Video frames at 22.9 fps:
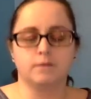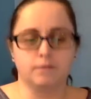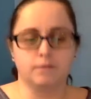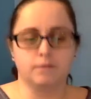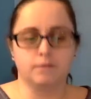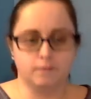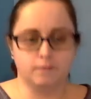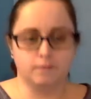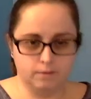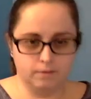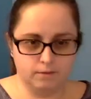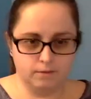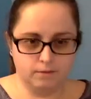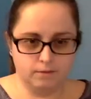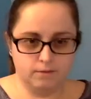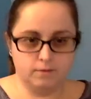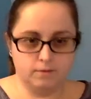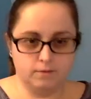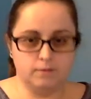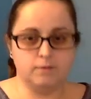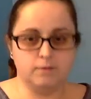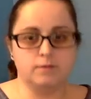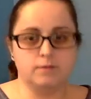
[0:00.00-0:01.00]

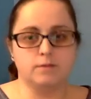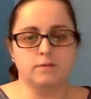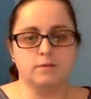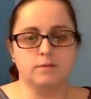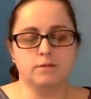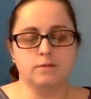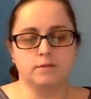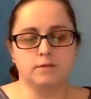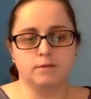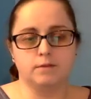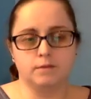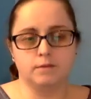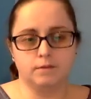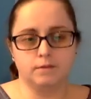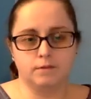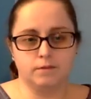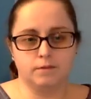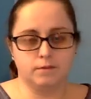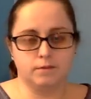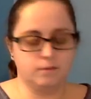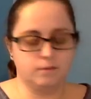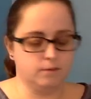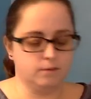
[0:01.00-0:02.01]

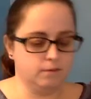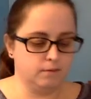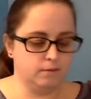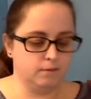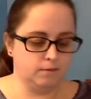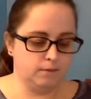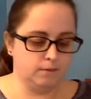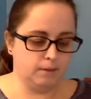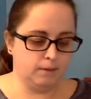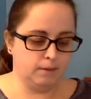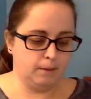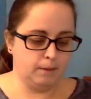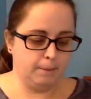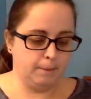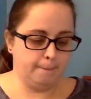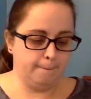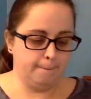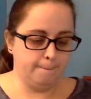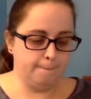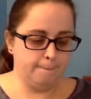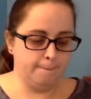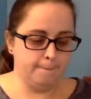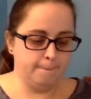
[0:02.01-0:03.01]

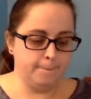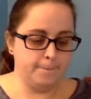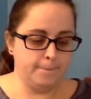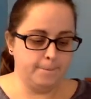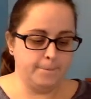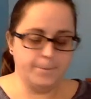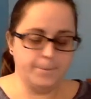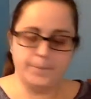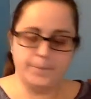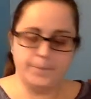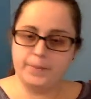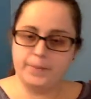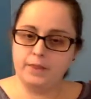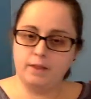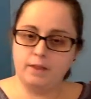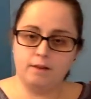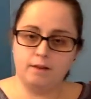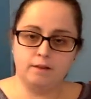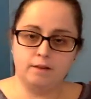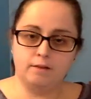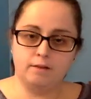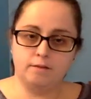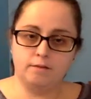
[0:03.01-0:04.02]

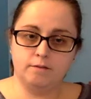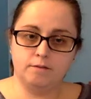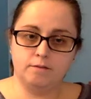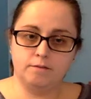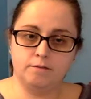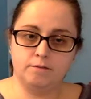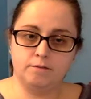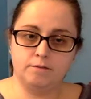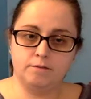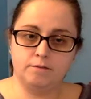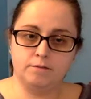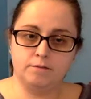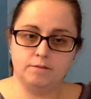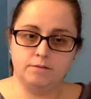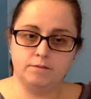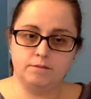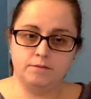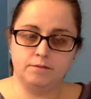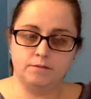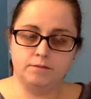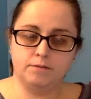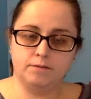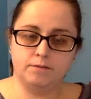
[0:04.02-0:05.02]

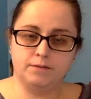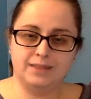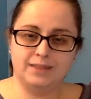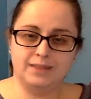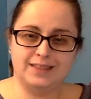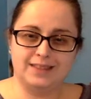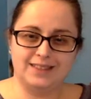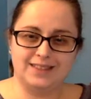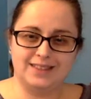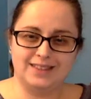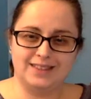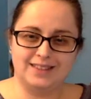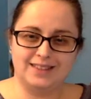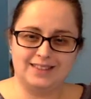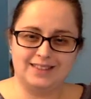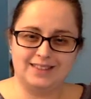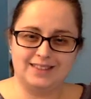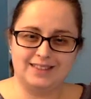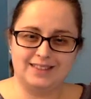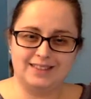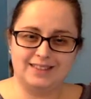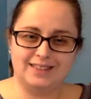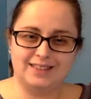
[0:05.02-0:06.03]

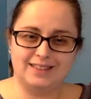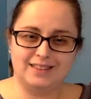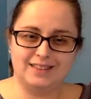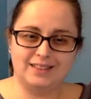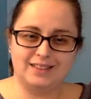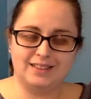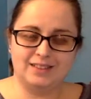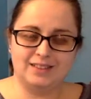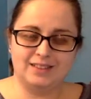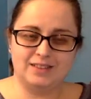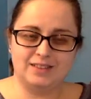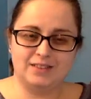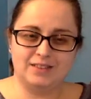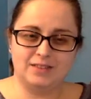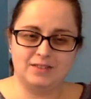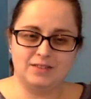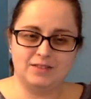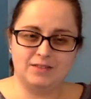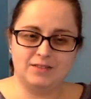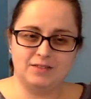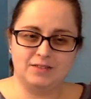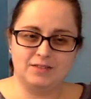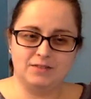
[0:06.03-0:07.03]
(silent)